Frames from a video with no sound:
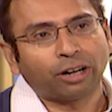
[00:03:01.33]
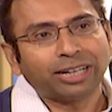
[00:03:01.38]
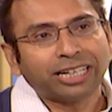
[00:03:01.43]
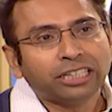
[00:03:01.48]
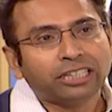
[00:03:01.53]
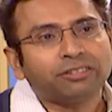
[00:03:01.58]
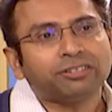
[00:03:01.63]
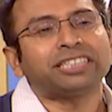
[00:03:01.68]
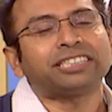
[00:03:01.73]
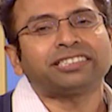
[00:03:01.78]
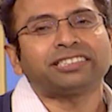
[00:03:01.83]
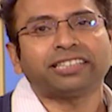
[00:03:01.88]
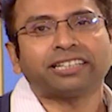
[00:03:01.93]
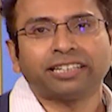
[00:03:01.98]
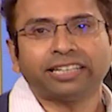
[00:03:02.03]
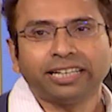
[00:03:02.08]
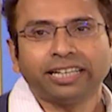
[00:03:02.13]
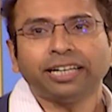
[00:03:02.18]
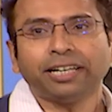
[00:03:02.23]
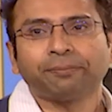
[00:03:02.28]
Now,
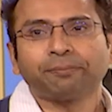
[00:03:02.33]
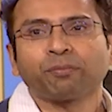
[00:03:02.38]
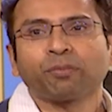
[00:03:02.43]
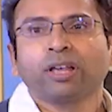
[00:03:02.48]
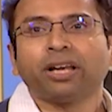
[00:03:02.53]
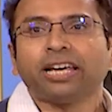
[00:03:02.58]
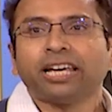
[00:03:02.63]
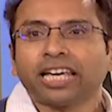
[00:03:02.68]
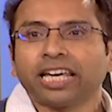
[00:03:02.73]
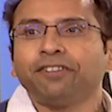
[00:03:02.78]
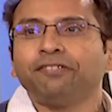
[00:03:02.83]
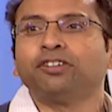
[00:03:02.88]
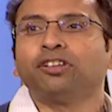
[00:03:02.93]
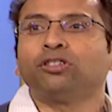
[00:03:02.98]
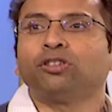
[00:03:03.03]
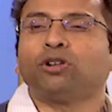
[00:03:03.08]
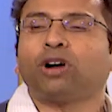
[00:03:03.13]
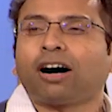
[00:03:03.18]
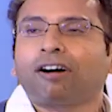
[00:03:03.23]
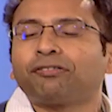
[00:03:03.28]
interestingly,
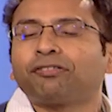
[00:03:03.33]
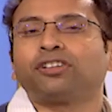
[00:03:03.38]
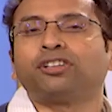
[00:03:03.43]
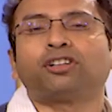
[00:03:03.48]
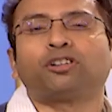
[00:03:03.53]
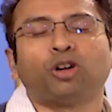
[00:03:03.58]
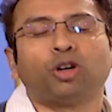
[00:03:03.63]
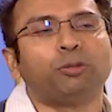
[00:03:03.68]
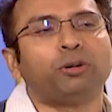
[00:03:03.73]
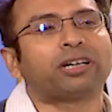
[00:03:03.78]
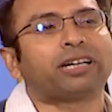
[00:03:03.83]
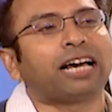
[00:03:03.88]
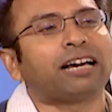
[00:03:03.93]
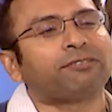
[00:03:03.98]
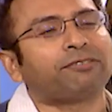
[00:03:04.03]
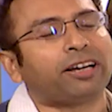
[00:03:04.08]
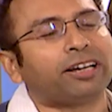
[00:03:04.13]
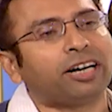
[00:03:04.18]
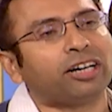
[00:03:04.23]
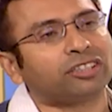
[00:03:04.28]
even though after the global
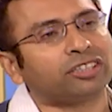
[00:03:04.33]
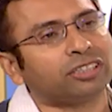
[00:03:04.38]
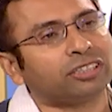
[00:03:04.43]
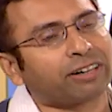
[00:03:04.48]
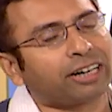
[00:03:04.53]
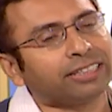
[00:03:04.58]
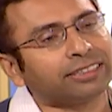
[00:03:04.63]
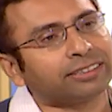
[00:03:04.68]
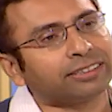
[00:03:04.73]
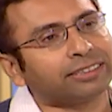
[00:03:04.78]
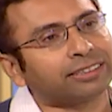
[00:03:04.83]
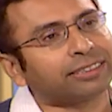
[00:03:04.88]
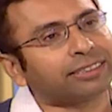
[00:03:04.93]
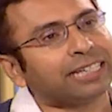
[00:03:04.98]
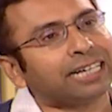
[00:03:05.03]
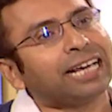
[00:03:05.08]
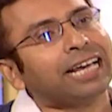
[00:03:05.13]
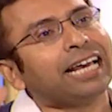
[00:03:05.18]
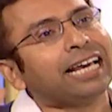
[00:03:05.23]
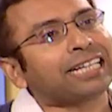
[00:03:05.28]
financial crisis,
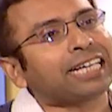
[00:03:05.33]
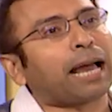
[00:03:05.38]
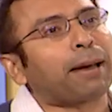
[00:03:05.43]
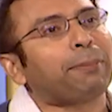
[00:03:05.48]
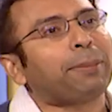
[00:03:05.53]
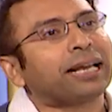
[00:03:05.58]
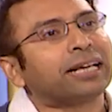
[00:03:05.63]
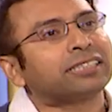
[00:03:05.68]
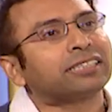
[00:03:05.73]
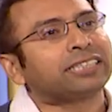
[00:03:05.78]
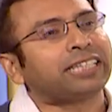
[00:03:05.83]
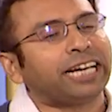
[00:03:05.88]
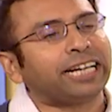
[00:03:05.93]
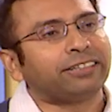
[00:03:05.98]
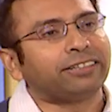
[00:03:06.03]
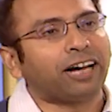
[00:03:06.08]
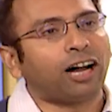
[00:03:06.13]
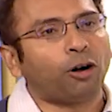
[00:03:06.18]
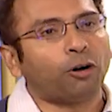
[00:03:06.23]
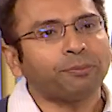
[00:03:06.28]
Capex
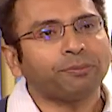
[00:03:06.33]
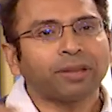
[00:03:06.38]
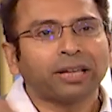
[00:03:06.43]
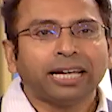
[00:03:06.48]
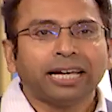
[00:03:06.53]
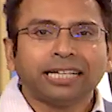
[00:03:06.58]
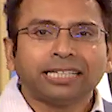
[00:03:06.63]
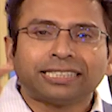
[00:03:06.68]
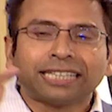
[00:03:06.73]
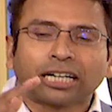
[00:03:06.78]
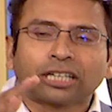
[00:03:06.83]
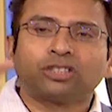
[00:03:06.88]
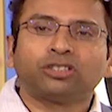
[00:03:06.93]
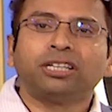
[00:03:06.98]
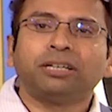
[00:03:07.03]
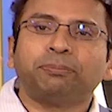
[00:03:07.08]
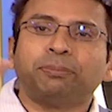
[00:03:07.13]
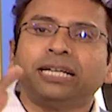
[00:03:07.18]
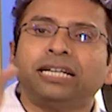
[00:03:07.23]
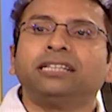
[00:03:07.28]
stayed down, it's
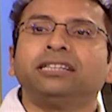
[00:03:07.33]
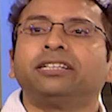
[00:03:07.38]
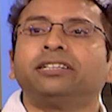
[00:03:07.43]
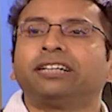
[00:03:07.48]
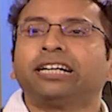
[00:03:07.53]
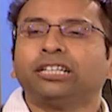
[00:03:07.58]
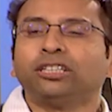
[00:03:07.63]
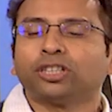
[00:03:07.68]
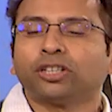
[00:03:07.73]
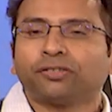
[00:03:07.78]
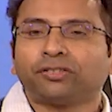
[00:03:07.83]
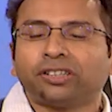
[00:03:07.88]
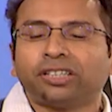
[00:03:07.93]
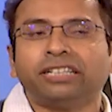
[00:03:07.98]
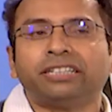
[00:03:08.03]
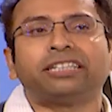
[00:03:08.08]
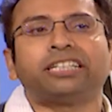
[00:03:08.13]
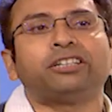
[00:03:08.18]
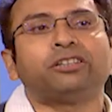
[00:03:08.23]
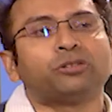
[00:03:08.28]
actually been in the range of
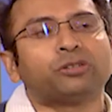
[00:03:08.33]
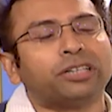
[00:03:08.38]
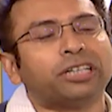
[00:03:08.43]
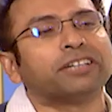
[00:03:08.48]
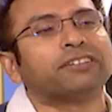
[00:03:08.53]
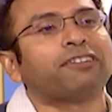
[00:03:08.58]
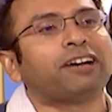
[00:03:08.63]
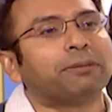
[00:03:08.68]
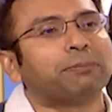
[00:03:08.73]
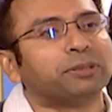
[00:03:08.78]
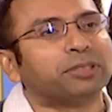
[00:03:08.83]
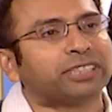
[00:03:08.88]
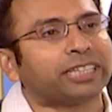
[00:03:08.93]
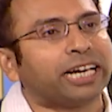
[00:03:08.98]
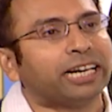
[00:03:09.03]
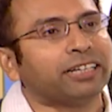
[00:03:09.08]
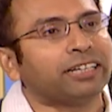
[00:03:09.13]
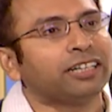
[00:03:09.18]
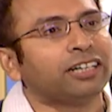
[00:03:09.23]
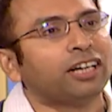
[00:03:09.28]
30 to
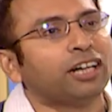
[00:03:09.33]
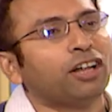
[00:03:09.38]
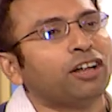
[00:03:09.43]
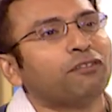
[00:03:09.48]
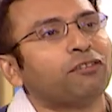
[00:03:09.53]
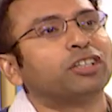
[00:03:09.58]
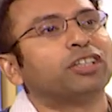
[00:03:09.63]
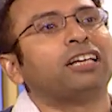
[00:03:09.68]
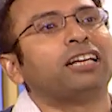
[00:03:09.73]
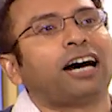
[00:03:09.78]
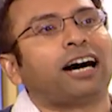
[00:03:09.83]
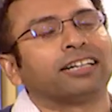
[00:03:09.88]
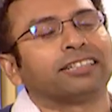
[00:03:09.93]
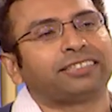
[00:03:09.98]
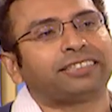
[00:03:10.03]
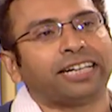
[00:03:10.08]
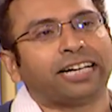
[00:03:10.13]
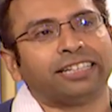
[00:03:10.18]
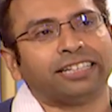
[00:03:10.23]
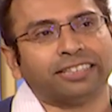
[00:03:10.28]
35% for the
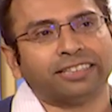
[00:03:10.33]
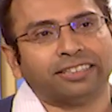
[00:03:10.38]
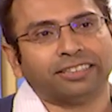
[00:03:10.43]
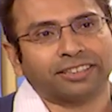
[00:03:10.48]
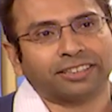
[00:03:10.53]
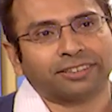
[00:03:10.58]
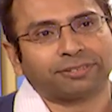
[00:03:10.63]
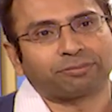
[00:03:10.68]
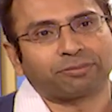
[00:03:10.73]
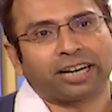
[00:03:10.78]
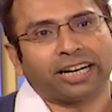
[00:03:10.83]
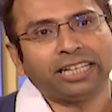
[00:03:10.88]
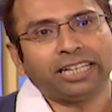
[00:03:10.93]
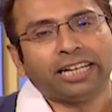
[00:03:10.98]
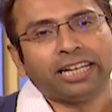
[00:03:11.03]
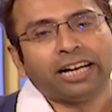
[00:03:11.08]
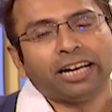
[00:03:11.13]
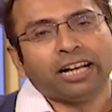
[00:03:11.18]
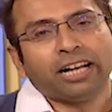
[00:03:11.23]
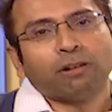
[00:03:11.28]
last 10 years, right?
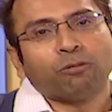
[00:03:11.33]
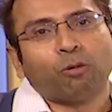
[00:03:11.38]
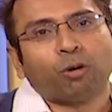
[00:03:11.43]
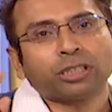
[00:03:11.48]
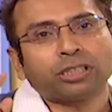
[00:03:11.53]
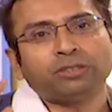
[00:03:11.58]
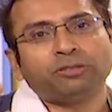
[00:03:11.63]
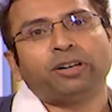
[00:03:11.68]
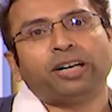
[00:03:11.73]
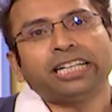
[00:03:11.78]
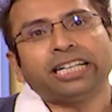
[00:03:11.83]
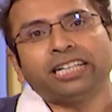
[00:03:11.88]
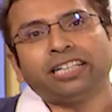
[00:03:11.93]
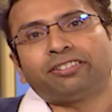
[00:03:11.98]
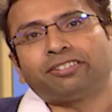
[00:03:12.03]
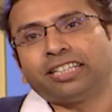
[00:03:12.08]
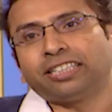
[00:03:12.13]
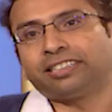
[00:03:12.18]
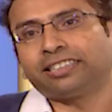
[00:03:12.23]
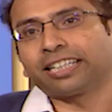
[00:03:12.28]
What's very
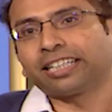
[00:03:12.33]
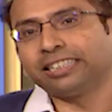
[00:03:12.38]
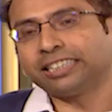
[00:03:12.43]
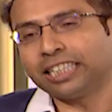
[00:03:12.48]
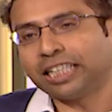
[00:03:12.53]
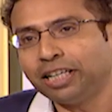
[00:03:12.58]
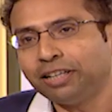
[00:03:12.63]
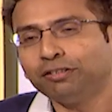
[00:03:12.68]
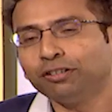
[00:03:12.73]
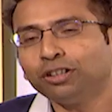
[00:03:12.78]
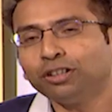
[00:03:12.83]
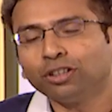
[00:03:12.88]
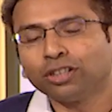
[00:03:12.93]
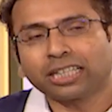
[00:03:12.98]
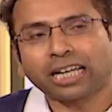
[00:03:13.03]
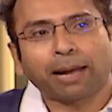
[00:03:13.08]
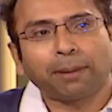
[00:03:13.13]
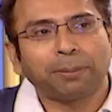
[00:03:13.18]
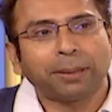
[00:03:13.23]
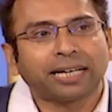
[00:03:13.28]
interesting is even though
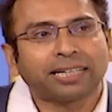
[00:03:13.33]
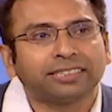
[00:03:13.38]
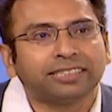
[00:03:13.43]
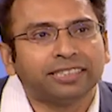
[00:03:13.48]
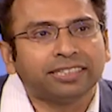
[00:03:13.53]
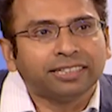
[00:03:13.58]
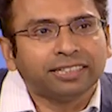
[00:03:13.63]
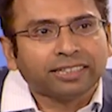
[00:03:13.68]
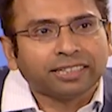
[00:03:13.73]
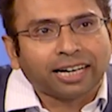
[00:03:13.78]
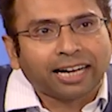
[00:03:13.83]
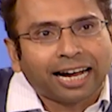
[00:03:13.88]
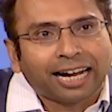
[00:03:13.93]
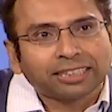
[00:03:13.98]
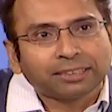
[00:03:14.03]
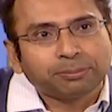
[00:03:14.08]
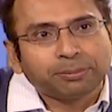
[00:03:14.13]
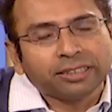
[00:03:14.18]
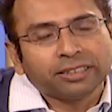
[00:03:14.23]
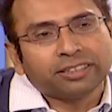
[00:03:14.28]
Capex in India
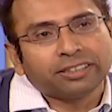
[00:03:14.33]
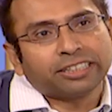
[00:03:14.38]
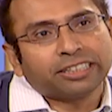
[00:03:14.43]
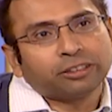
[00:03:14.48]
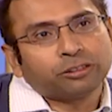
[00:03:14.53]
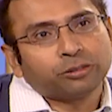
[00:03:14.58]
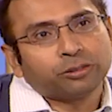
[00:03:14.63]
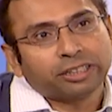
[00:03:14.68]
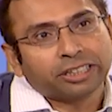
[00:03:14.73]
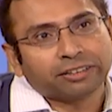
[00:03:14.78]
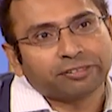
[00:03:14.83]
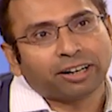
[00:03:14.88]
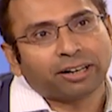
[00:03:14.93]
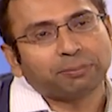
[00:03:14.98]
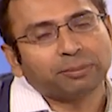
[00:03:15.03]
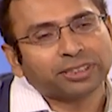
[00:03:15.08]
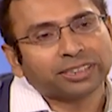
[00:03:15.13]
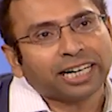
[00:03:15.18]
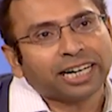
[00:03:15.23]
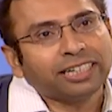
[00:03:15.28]
has been 30 to
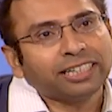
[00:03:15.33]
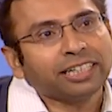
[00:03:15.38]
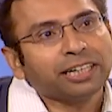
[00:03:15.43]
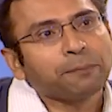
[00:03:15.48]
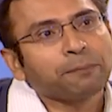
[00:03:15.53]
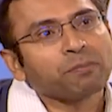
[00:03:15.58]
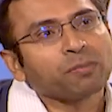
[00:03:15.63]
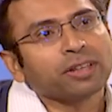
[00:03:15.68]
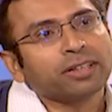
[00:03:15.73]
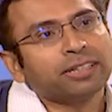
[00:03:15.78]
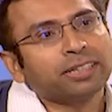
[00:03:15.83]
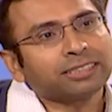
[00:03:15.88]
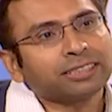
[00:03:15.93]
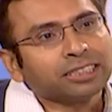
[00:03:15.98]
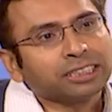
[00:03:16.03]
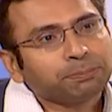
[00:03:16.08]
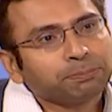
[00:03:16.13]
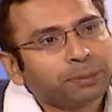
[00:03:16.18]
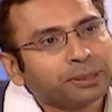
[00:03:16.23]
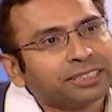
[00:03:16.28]
35%, there's
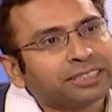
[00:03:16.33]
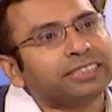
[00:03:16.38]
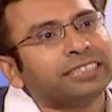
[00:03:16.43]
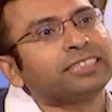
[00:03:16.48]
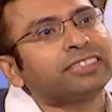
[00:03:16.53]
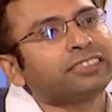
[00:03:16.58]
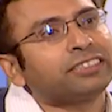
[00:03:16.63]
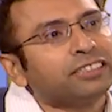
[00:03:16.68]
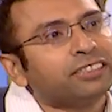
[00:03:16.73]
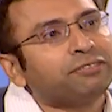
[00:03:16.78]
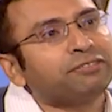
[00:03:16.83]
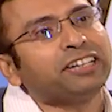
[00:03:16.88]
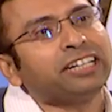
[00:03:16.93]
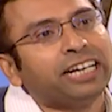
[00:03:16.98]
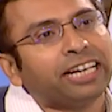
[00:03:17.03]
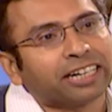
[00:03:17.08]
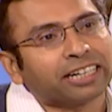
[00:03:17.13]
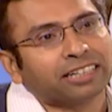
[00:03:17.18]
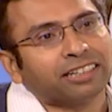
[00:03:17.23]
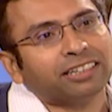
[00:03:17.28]
this persistent
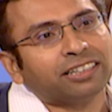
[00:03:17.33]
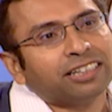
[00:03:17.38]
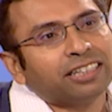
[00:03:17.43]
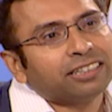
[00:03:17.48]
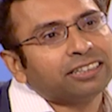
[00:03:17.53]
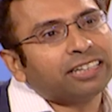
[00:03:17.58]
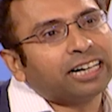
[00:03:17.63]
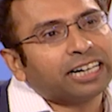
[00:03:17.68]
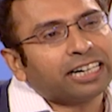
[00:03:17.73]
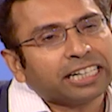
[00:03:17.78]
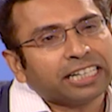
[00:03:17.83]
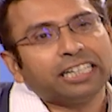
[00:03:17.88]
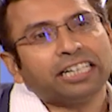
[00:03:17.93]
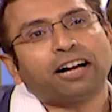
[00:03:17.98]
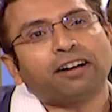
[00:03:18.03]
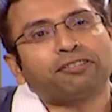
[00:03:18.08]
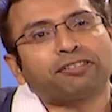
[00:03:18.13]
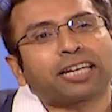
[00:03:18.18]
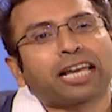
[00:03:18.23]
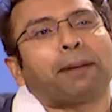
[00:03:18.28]
feeling that
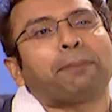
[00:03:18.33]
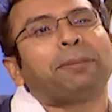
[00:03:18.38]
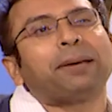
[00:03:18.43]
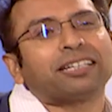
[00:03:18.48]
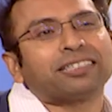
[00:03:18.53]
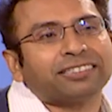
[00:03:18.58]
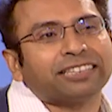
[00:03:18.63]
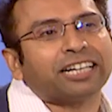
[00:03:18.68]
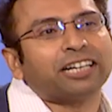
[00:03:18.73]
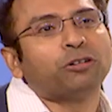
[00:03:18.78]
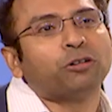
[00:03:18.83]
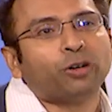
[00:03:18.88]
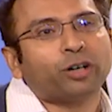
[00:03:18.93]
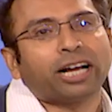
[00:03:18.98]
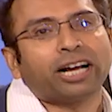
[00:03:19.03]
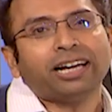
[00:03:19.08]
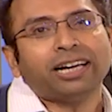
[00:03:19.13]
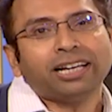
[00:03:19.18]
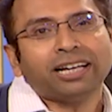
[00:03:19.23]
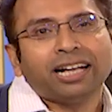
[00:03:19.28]
enough Capex nahi ho
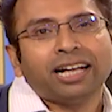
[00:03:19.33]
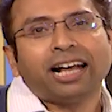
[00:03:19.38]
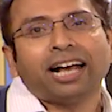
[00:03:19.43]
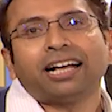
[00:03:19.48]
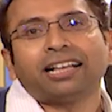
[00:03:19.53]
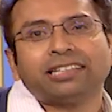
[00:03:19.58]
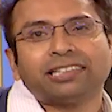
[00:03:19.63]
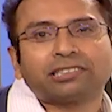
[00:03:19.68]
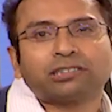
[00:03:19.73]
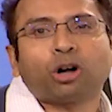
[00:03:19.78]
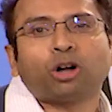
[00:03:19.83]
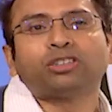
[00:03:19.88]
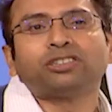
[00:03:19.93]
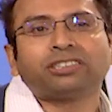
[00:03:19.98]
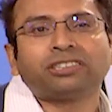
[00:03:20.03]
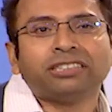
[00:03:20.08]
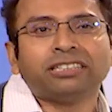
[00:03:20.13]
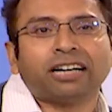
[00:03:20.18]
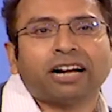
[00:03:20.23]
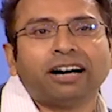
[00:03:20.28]
raha hai, and this
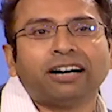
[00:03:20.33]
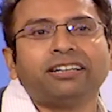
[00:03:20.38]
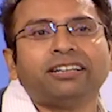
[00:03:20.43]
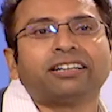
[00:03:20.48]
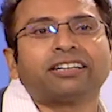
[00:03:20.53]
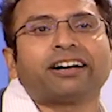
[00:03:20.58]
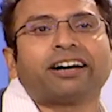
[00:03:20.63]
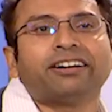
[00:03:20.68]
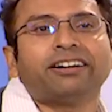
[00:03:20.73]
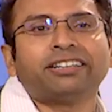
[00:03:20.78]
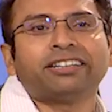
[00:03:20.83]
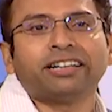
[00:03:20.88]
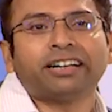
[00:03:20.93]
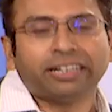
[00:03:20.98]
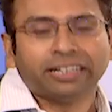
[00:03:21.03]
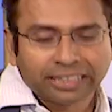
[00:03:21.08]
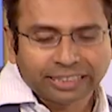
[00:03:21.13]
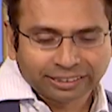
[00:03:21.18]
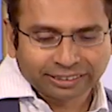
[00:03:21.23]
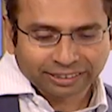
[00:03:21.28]
constant undercurrent and
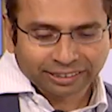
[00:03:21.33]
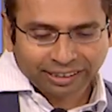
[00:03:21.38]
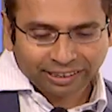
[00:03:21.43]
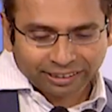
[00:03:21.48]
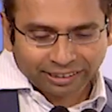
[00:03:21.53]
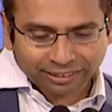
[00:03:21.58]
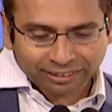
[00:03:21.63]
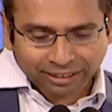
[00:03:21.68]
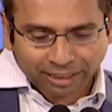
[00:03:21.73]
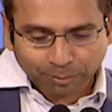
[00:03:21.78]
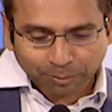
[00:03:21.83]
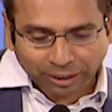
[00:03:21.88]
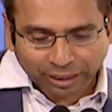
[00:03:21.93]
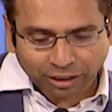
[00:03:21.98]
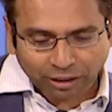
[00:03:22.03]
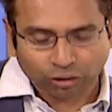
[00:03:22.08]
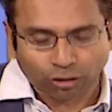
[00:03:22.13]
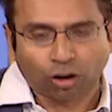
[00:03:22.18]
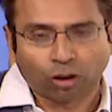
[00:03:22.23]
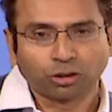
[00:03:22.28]
unease that
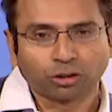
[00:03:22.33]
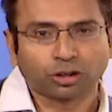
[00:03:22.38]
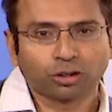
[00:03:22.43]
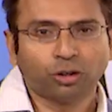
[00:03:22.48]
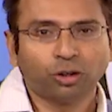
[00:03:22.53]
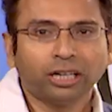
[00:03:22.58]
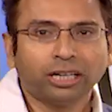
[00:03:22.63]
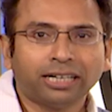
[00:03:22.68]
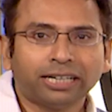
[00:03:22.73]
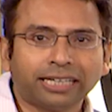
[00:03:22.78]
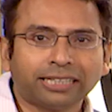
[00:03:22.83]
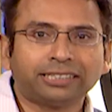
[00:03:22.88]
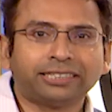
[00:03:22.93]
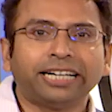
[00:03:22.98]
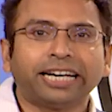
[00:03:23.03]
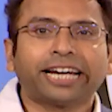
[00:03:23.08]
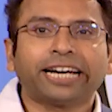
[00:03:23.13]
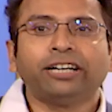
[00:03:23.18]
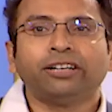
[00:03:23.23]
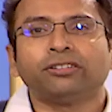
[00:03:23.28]
something's wrong. So let's
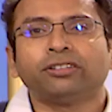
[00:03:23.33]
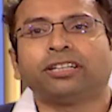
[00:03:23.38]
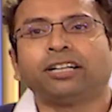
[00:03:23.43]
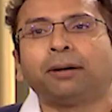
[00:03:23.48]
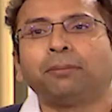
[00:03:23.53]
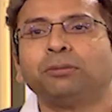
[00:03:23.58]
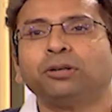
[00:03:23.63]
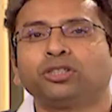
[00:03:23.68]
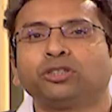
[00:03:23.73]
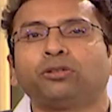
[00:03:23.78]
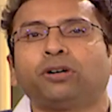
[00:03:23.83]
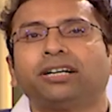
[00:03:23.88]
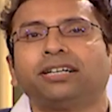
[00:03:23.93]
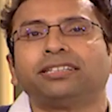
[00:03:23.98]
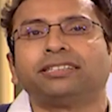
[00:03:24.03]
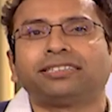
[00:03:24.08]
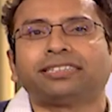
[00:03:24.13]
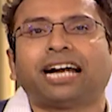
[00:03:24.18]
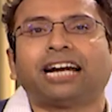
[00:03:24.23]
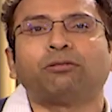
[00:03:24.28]
dig into the numbers to
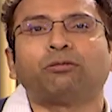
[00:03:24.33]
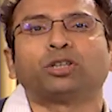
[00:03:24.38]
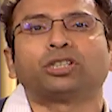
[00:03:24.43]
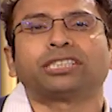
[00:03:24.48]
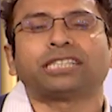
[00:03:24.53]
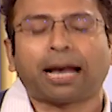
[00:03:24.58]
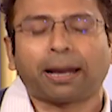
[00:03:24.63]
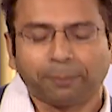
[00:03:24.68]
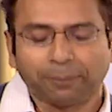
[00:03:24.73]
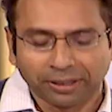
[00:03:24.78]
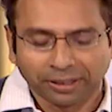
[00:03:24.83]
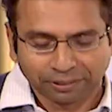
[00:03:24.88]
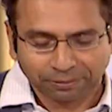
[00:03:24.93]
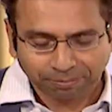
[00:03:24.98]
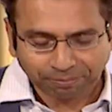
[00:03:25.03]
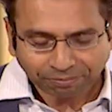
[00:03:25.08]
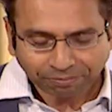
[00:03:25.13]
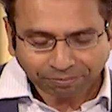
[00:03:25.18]
understand what's happened.